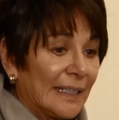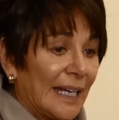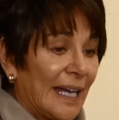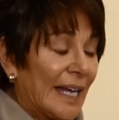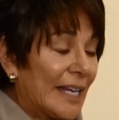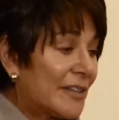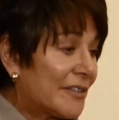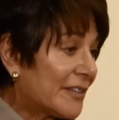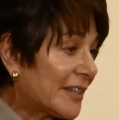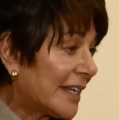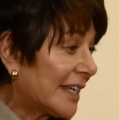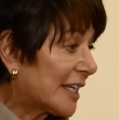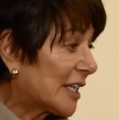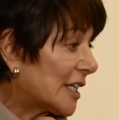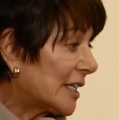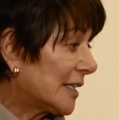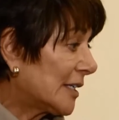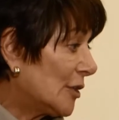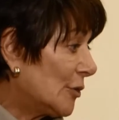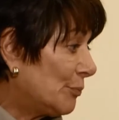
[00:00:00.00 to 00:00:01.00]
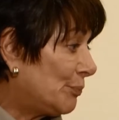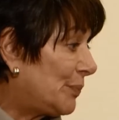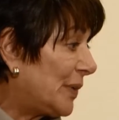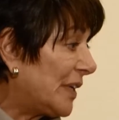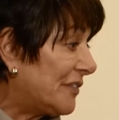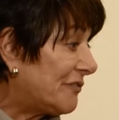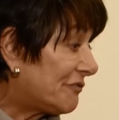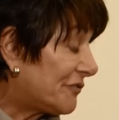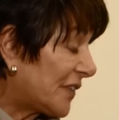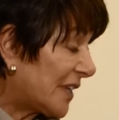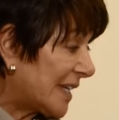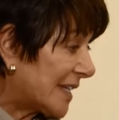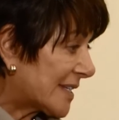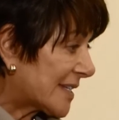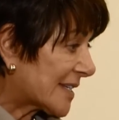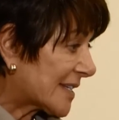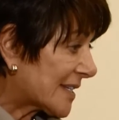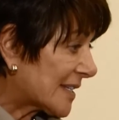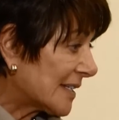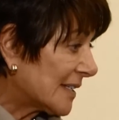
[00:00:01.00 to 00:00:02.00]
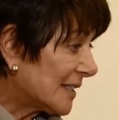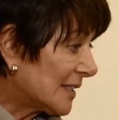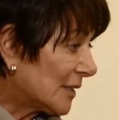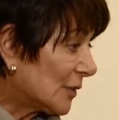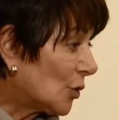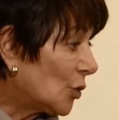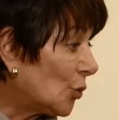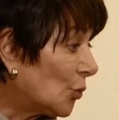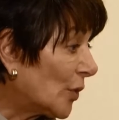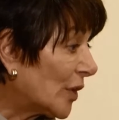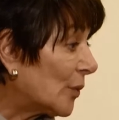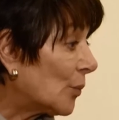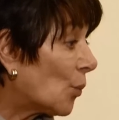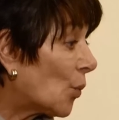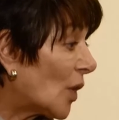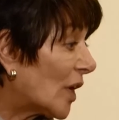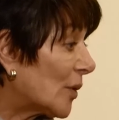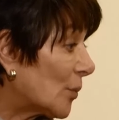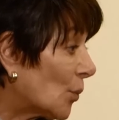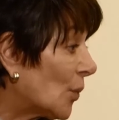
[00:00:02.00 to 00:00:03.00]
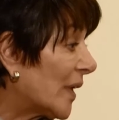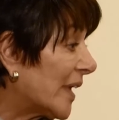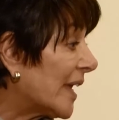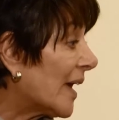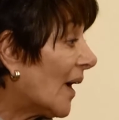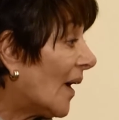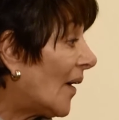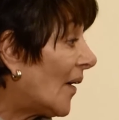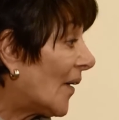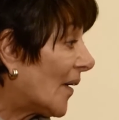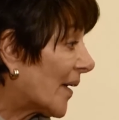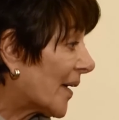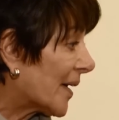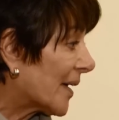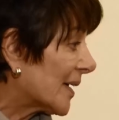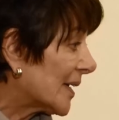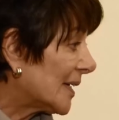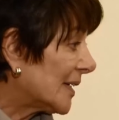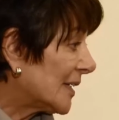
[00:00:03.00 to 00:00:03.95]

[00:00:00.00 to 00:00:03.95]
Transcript: I think befits who and what we are